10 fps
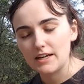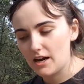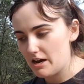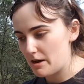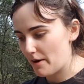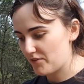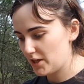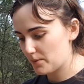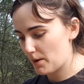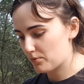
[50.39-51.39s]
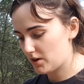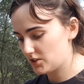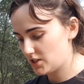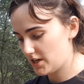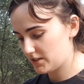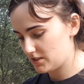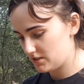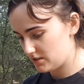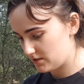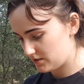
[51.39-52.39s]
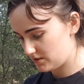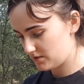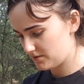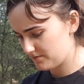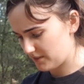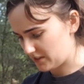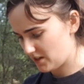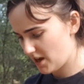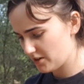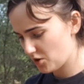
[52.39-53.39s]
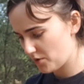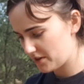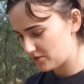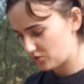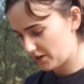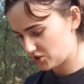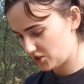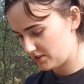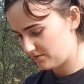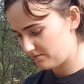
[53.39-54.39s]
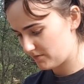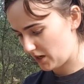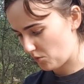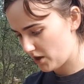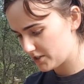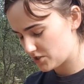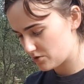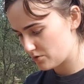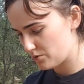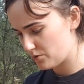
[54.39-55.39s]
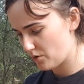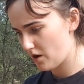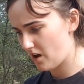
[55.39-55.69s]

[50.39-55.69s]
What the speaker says: I feel like my project is not going in the direction that I wanted to.